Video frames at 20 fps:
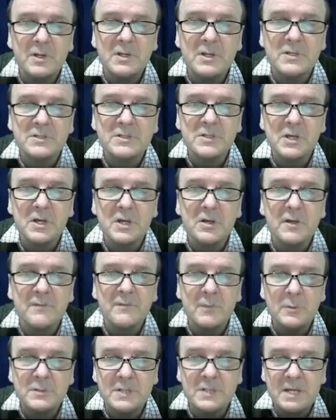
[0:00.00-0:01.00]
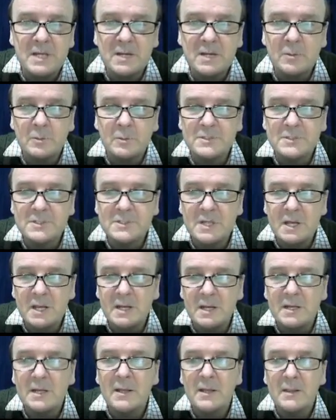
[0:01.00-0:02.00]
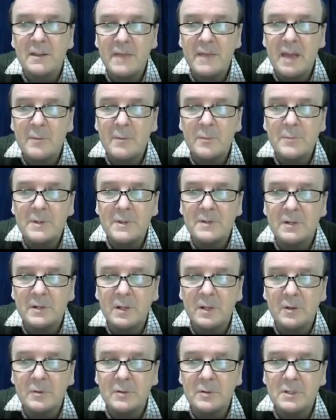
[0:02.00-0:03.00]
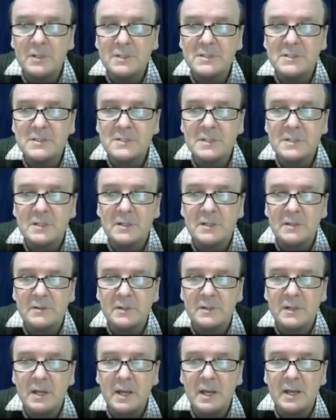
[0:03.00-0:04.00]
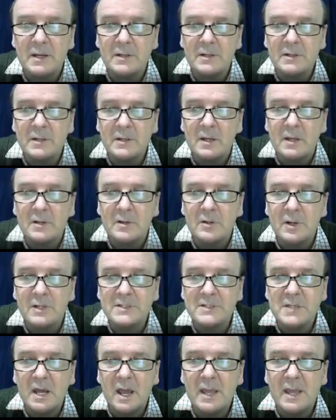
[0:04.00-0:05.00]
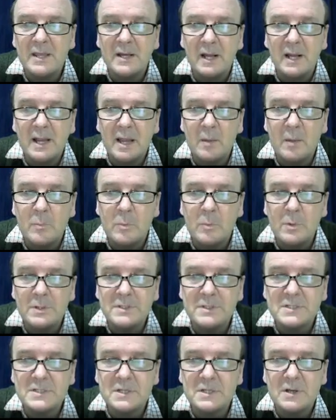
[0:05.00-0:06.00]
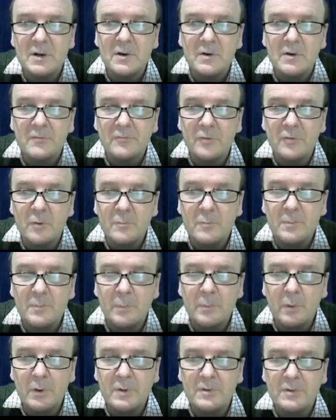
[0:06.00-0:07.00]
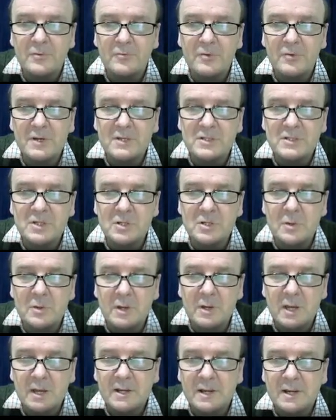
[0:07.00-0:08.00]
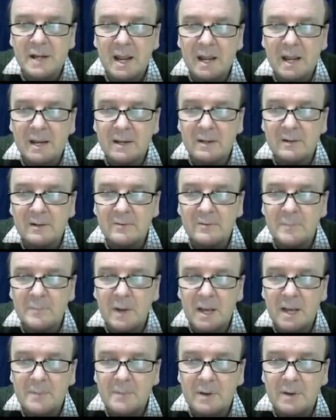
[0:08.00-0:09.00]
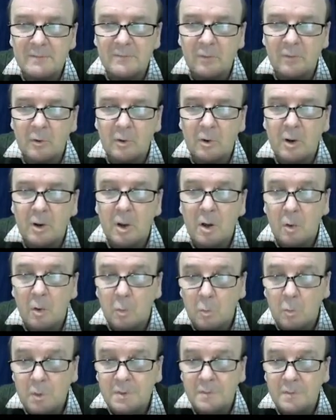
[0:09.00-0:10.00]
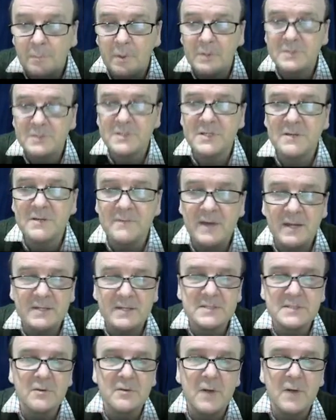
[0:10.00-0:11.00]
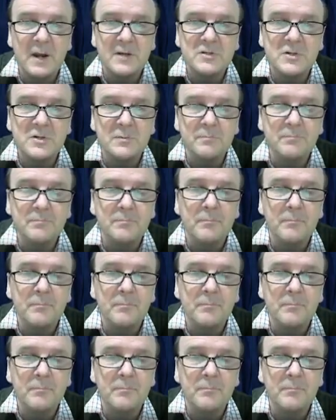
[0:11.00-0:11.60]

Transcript: So if it was an equal sign, that would be the locus, the line going diagonally upwards from the point 3, 2 at an angle of pi by 4 with the positive x direction.